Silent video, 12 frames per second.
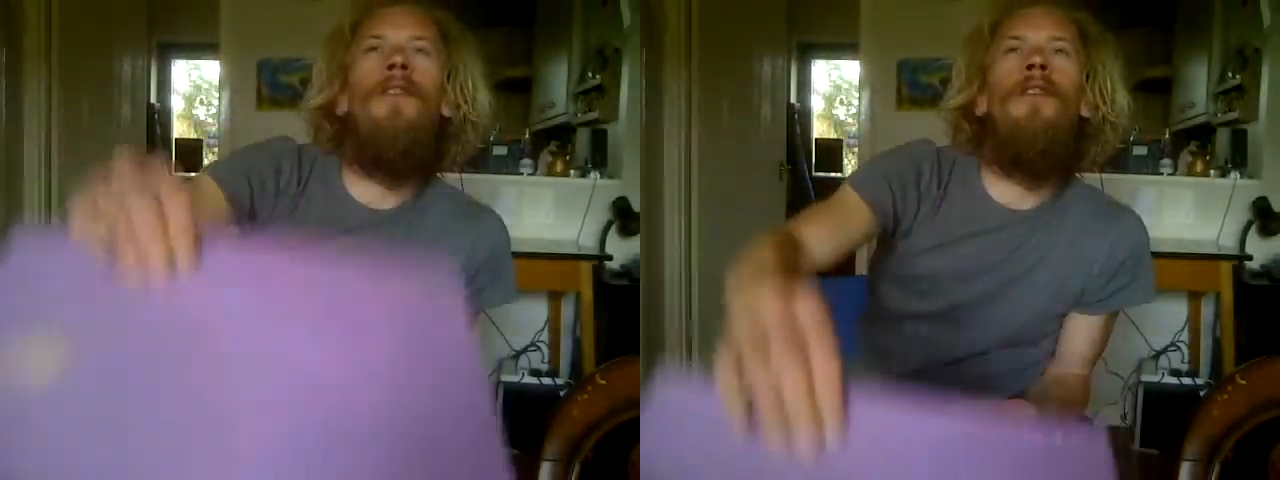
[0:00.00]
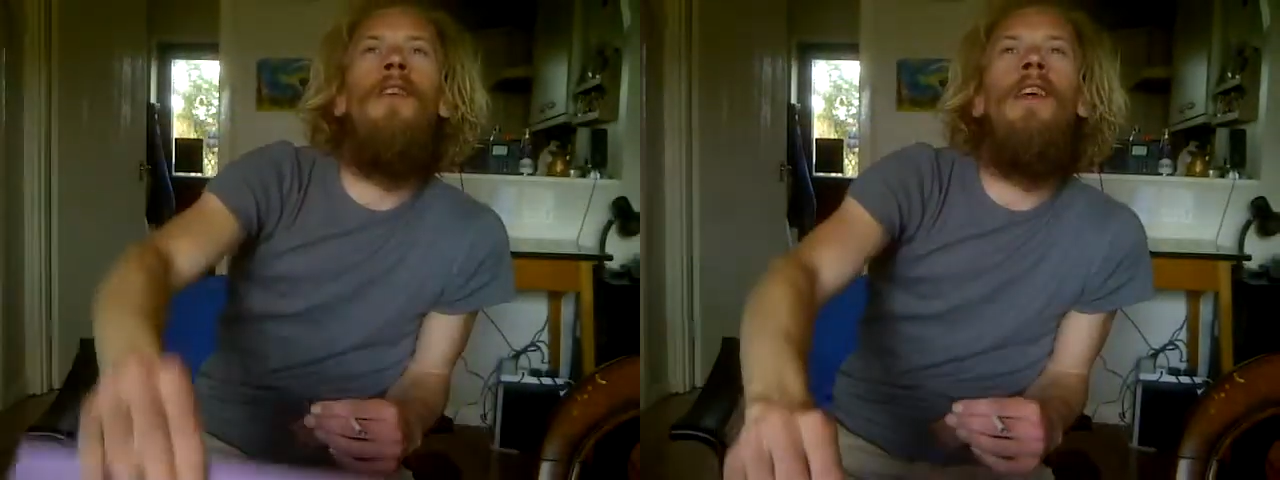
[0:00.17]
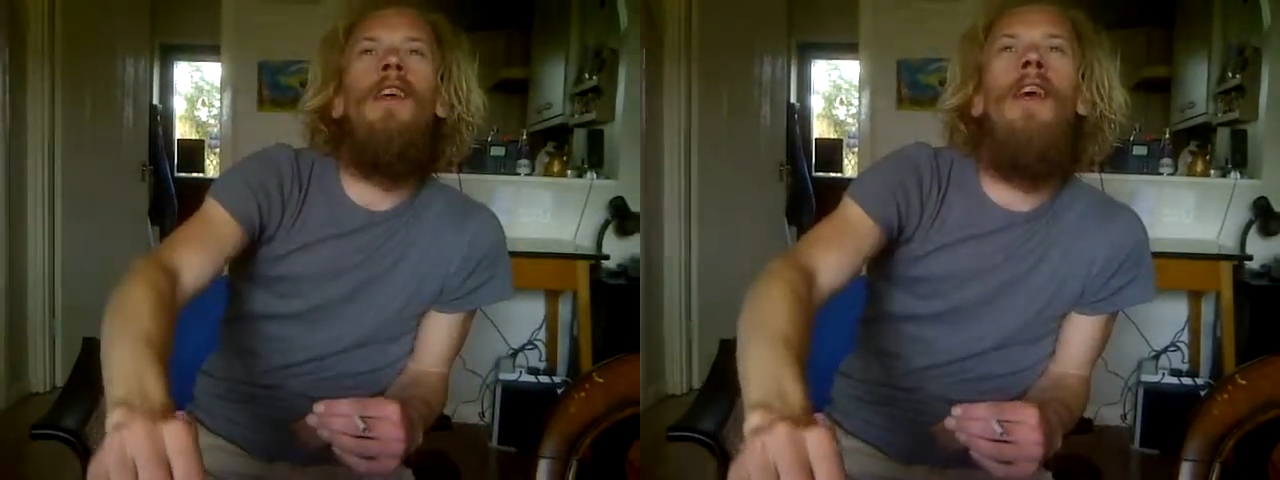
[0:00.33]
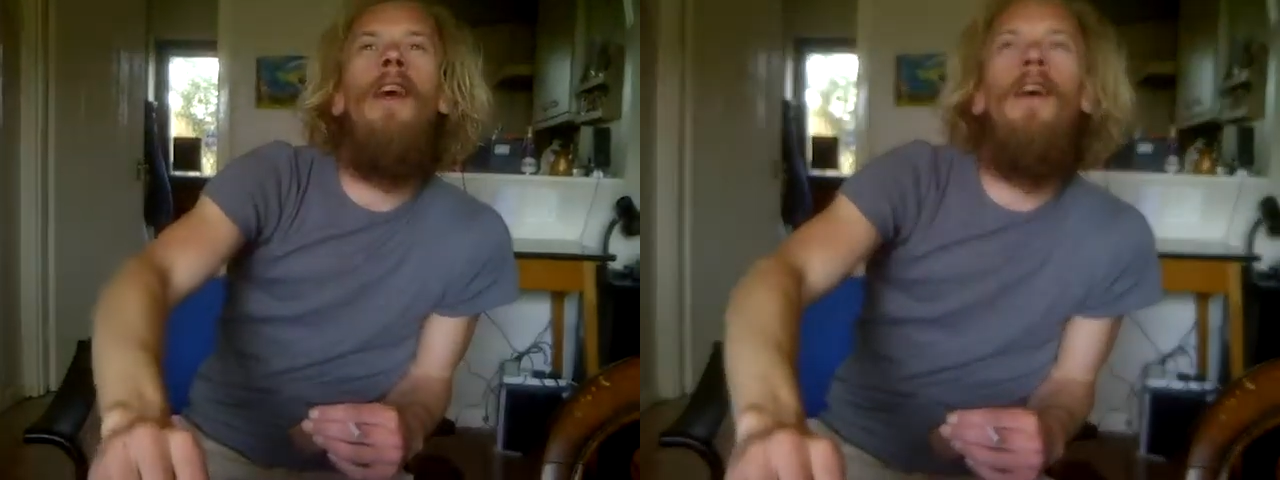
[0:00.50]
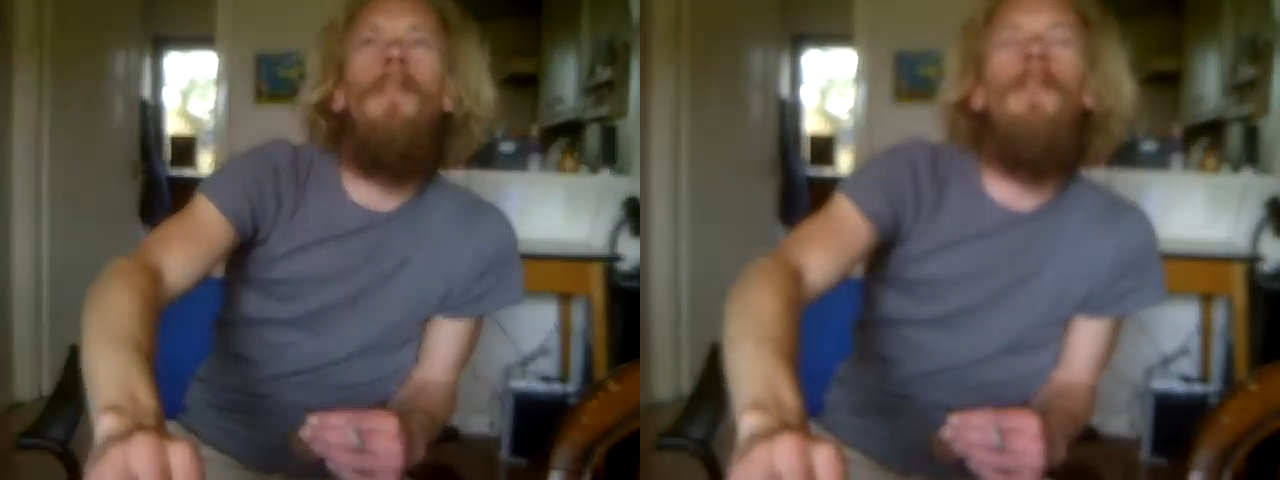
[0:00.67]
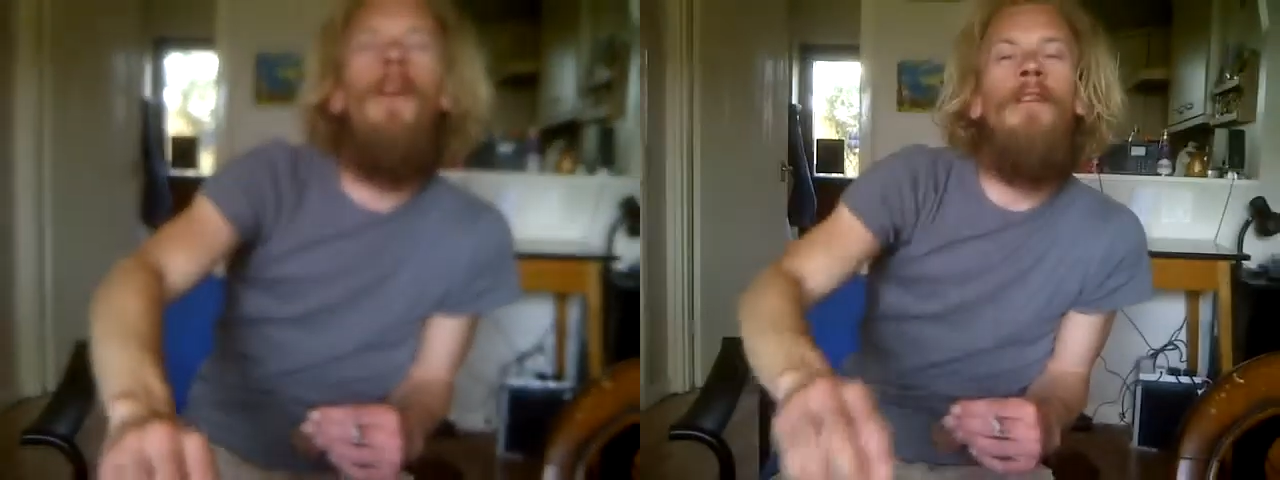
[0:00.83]
You see, uh,
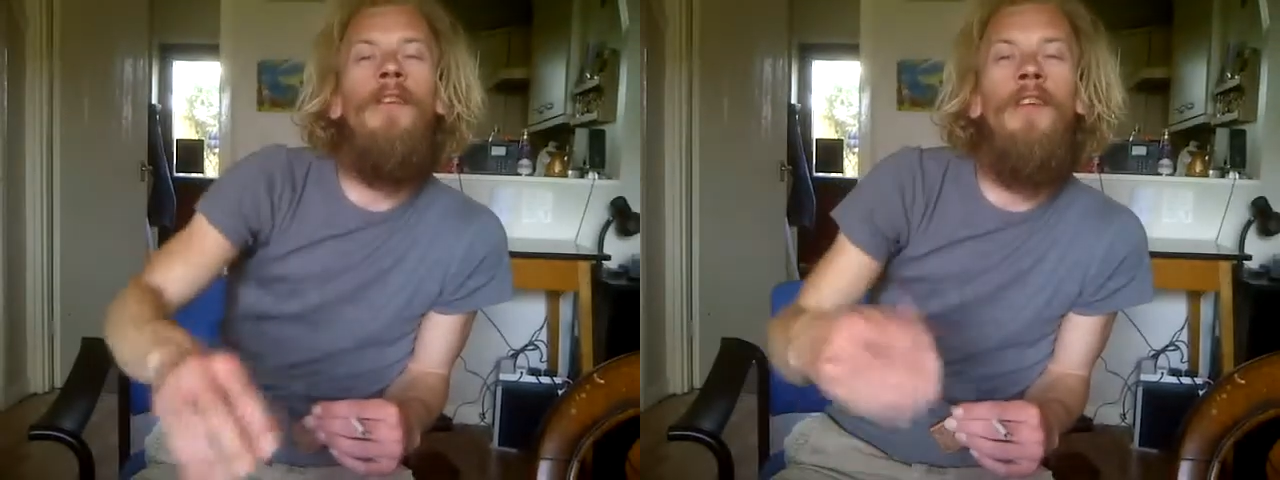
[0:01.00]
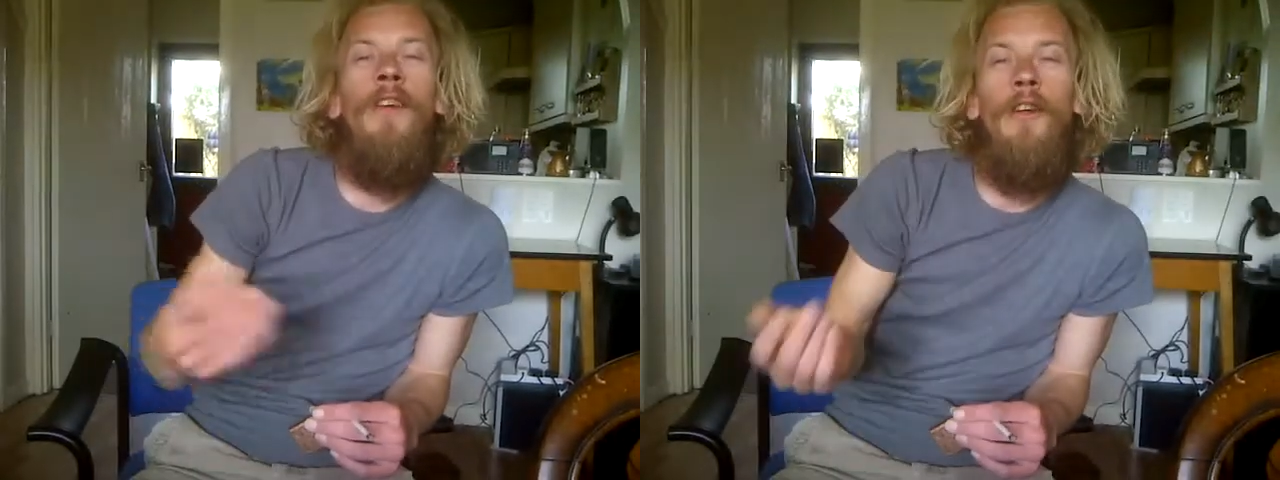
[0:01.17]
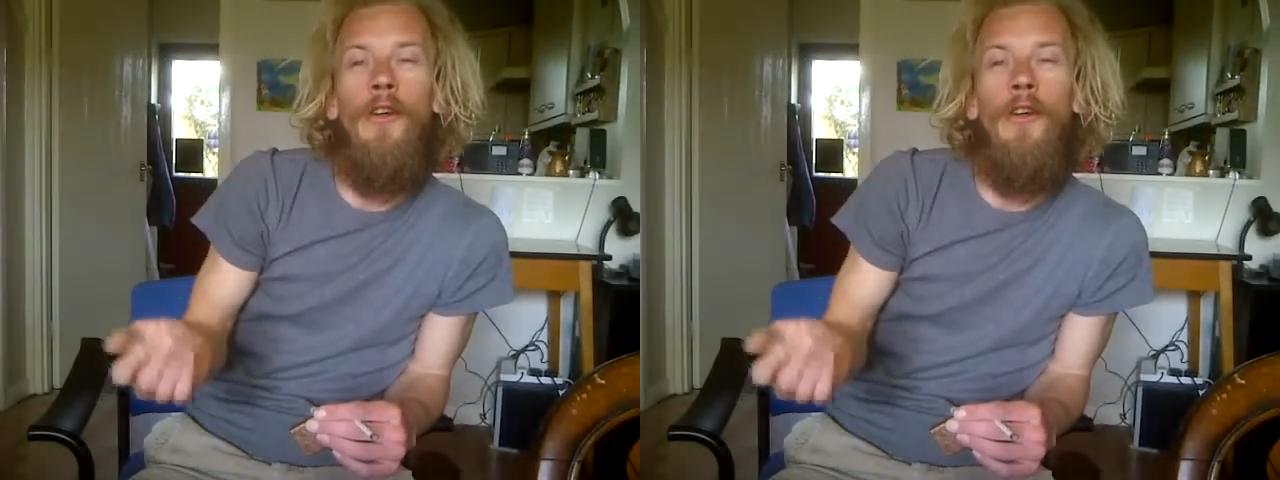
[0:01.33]
have you ever seen a